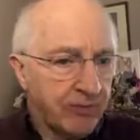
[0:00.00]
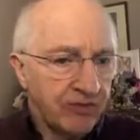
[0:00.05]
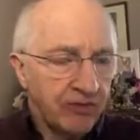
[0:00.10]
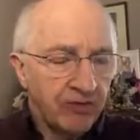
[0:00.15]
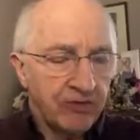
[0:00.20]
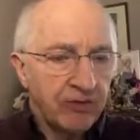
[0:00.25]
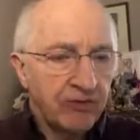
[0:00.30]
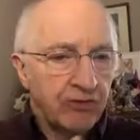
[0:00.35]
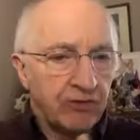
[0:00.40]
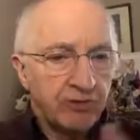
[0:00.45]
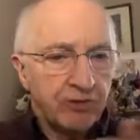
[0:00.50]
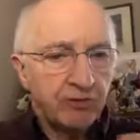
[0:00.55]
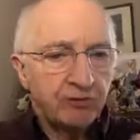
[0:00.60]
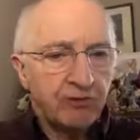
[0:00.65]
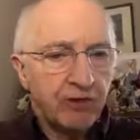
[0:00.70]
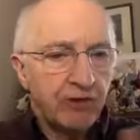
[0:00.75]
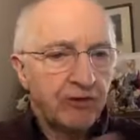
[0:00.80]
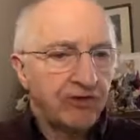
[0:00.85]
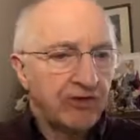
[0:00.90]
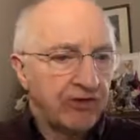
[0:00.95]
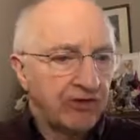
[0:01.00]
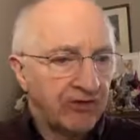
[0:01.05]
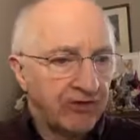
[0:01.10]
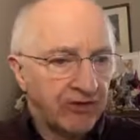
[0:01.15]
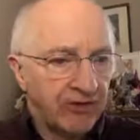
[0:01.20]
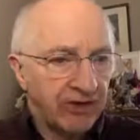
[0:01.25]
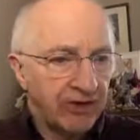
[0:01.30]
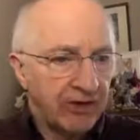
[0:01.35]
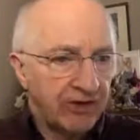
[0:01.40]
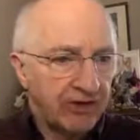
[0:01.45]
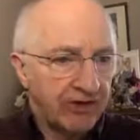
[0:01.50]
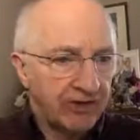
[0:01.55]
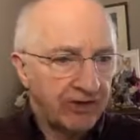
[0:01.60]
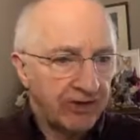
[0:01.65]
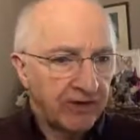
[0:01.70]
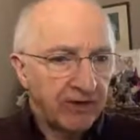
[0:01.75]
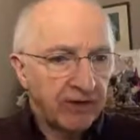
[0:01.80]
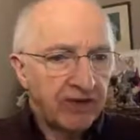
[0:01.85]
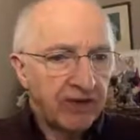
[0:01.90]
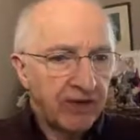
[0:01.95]
the recruitment process is
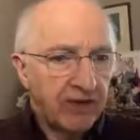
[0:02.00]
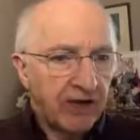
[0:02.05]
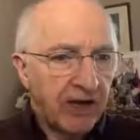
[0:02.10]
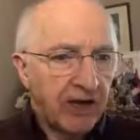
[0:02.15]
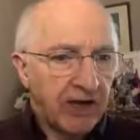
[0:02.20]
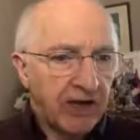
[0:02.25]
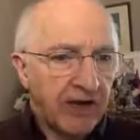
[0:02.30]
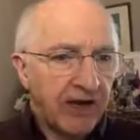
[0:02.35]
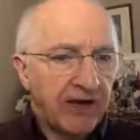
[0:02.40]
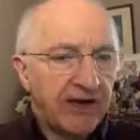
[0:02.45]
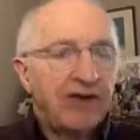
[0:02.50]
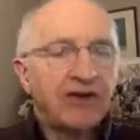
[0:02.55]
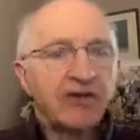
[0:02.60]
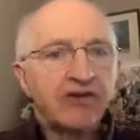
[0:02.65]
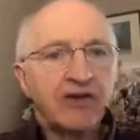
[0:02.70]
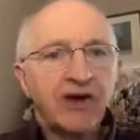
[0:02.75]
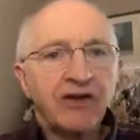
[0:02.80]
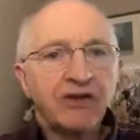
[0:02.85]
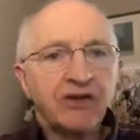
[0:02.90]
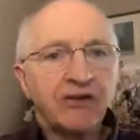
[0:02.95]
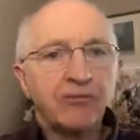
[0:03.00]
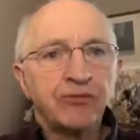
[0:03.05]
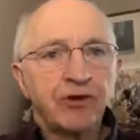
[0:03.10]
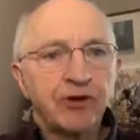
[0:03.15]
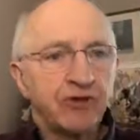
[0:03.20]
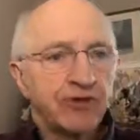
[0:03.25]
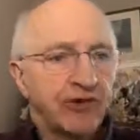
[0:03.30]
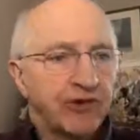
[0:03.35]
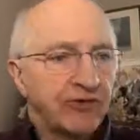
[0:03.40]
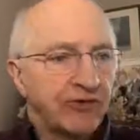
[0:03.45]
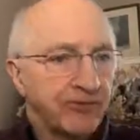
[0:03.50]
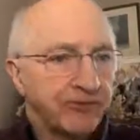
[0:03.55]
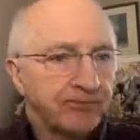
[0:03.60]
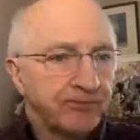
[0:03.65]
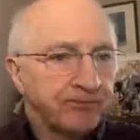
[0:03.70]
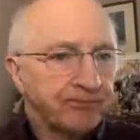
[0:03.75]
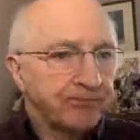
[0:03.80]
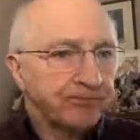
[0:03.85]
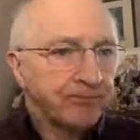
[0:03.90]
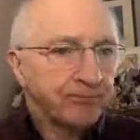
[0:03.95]
an interactive process.
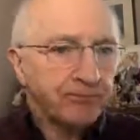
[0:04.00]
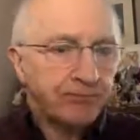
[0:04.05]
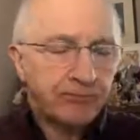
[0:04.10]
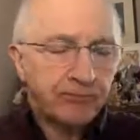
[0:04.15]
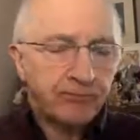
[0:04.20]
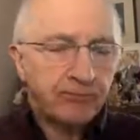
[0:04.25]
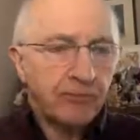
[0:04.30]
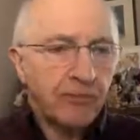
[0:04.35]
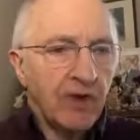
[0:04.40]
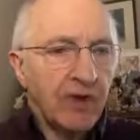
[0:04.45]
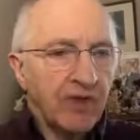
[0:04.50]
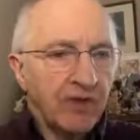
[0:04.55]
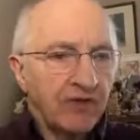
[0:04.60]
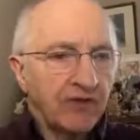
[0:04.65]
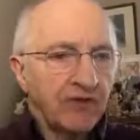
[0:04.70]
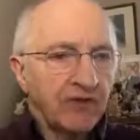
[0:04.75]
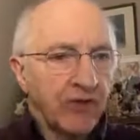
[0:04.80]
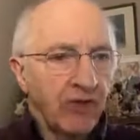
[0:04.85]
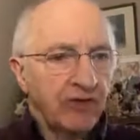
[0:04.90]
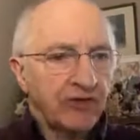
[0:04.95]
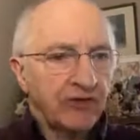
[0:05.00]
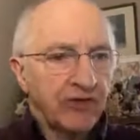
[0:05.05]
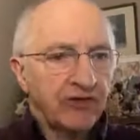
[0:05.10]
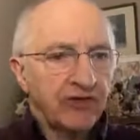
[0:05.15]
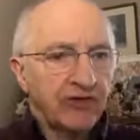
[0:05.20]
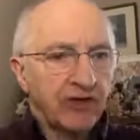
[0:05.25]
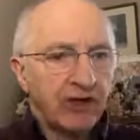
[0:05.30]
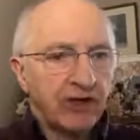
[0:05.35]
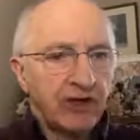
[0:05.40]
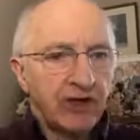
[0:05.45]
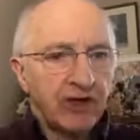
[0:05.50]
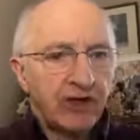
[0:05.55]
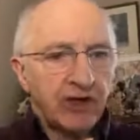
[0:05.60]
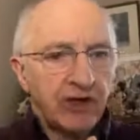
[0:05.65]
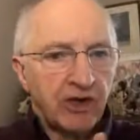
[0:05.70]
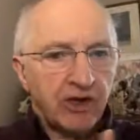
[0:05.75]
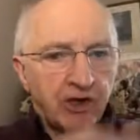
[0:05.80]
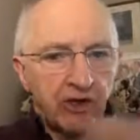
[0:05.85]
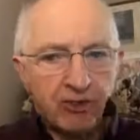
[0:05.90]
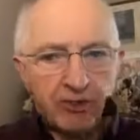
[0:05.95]
It's not just a
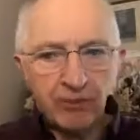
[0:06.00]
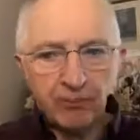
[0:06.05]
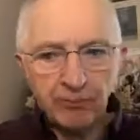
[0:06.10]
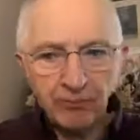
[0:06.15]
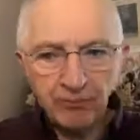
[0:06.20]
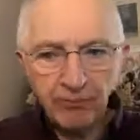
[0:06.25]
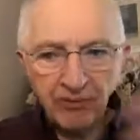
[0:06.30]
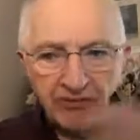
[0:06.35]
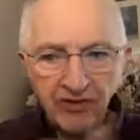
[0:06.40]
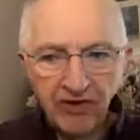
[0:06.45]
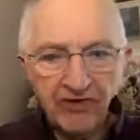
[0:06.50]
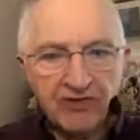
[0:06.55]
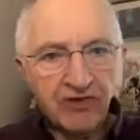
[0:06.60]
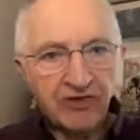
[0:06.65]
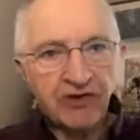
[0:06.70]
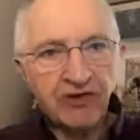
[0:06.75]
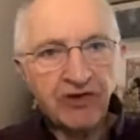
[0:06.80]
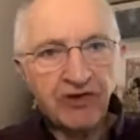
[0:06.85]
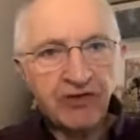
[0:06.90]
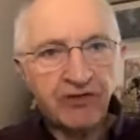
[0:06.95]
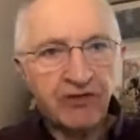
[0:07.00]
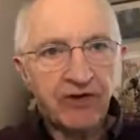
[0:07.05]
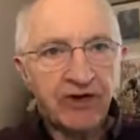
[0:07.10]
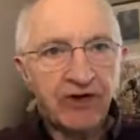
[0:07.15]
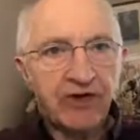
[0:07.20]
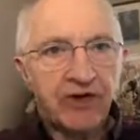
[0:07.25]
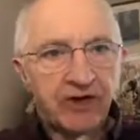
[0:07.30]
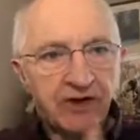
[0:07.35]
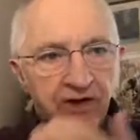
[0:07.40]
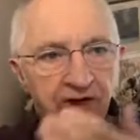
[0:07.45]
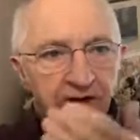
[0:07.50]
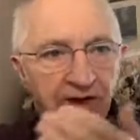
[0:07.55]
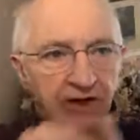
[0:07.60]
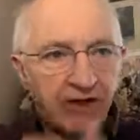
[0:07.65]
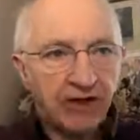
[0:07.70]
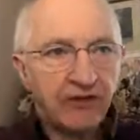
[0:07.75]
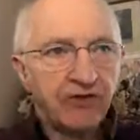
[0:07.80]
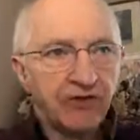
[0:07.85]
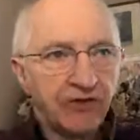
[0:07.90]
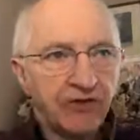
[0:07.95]
present a CV,
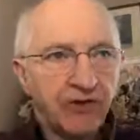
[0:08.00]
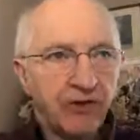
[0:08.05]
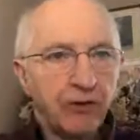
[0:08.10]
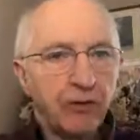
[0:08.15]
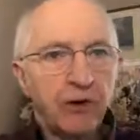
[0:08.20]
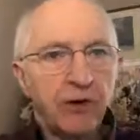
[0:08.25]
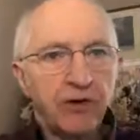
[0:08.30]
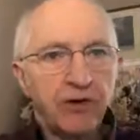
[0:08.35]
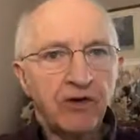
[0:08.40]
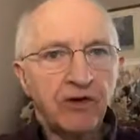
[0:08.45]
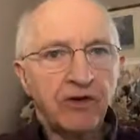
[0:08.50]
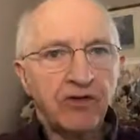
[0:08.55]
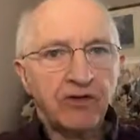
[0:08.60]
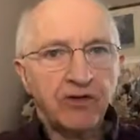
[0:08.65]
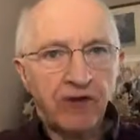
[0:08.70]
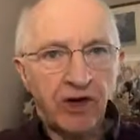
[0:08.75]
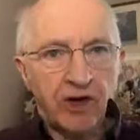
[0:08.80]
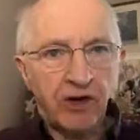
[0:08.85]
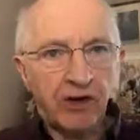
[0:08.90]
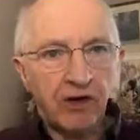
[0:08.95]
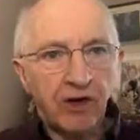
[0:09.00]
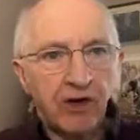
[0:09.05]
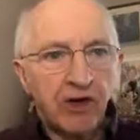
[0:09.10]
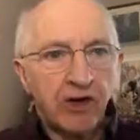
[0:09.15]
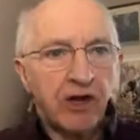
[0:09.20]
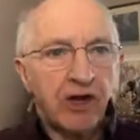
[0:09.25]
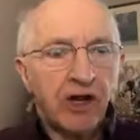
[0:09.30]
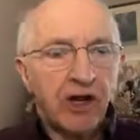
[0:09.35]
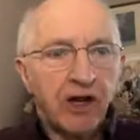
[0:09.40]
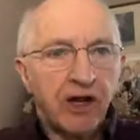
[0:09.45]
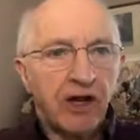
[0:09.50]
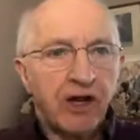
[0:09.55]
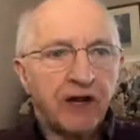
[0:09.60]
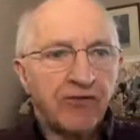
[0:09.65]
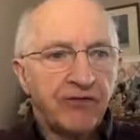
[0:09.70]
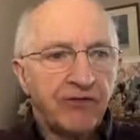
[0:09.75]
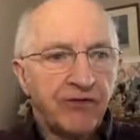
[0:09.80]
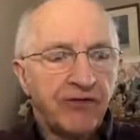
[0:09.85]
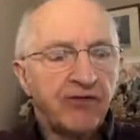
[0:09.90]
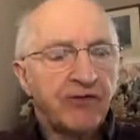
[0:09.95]
interview, done.
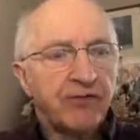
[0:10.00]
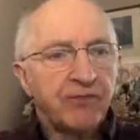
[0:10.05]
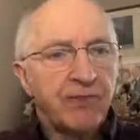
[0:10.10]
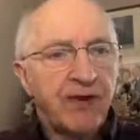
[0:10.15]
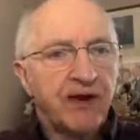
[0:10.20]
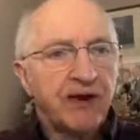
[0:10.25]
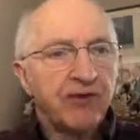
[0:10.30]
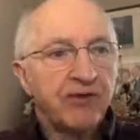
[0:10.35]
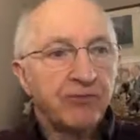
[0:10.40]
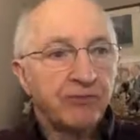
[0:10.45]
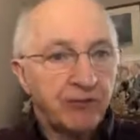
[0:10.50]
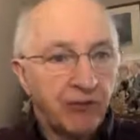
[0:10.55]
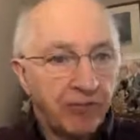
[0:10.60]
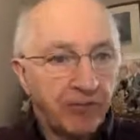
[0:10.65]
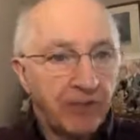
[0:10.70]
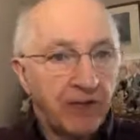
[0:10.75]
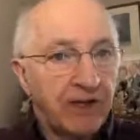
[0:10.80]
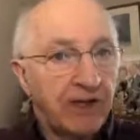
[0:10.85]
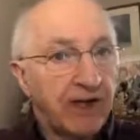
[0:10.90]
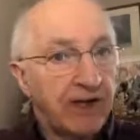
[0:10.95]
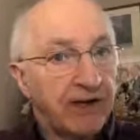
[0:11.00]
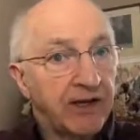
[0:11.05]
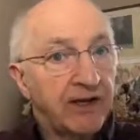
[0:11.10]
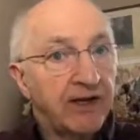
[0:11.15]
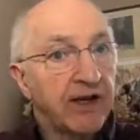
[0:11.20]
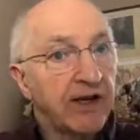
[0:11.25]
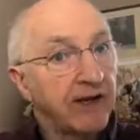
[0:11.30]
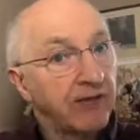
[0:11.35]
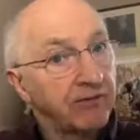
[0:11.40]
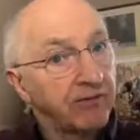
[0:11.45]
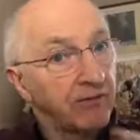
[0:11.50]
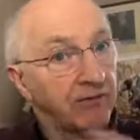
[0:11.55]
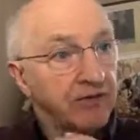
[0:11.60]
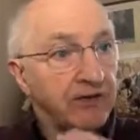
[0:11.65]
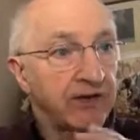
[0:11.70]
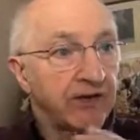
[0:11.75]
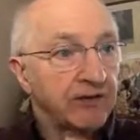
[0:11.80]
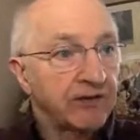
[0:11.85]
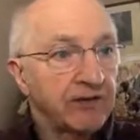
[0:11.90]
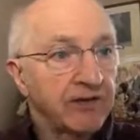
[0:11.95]
If this is managed properly, and again,
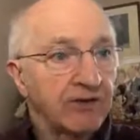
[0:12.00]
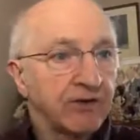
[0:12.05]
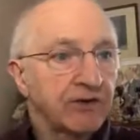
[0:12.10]
the